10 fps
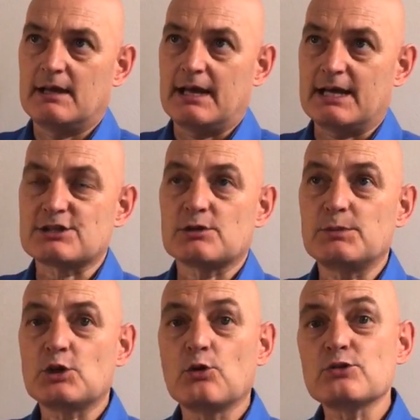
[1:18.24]
And so
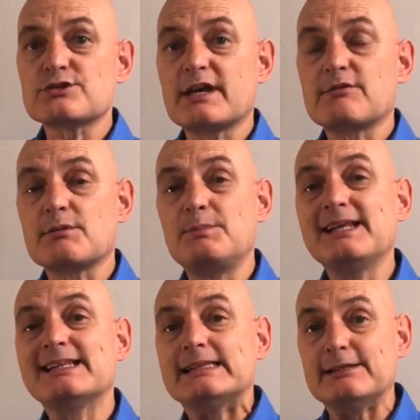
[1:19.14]
because they
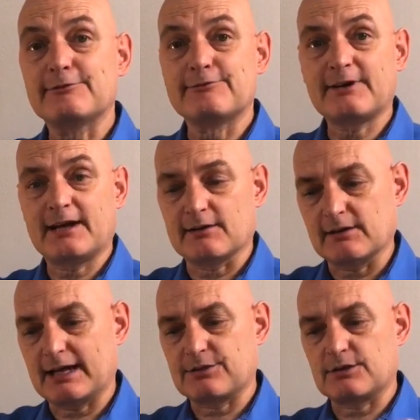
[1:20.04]
repeatedly
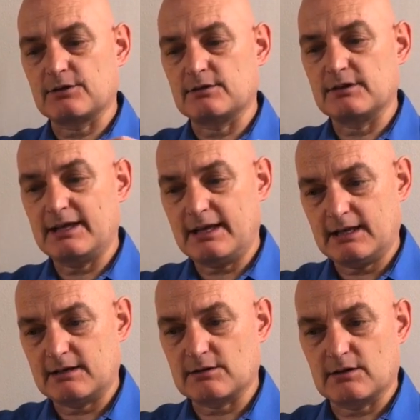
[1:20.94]
fail at the
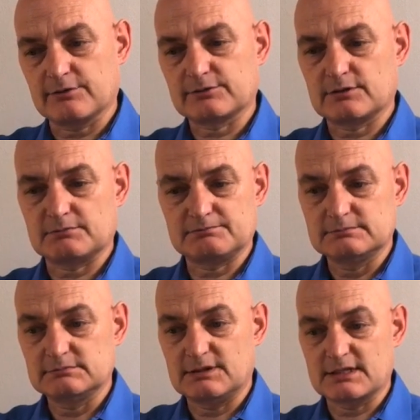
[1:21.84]
end, after
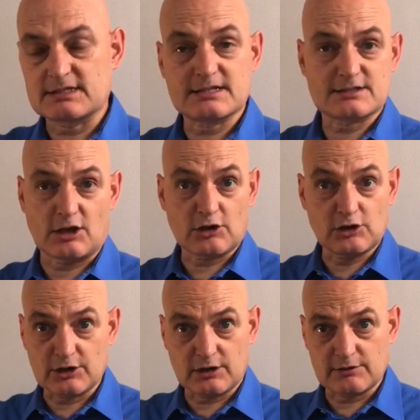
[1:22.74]
this has
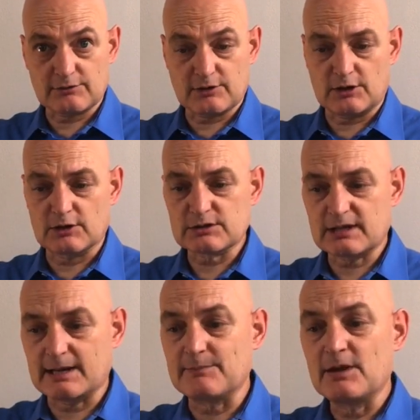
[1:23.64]
gone on for a long
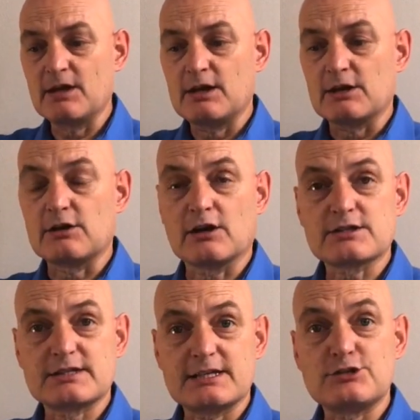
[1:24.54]
time,
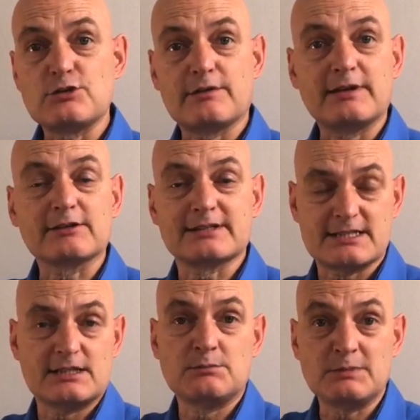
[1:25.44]
God says, you have now
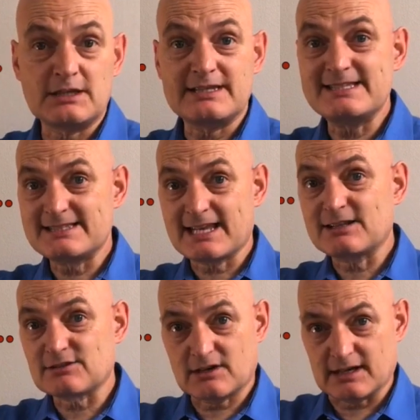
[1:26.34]
tested me these
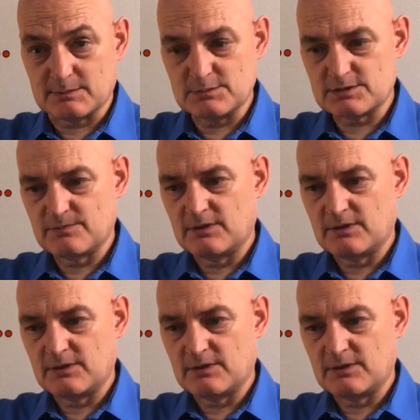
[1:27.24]
10 times.